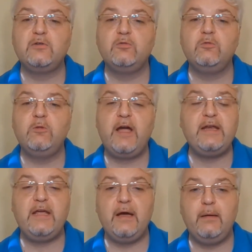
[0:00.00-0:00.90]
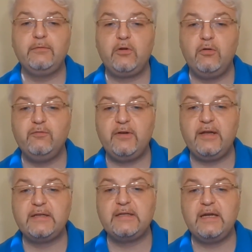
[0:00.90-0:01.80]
to any armed conflict,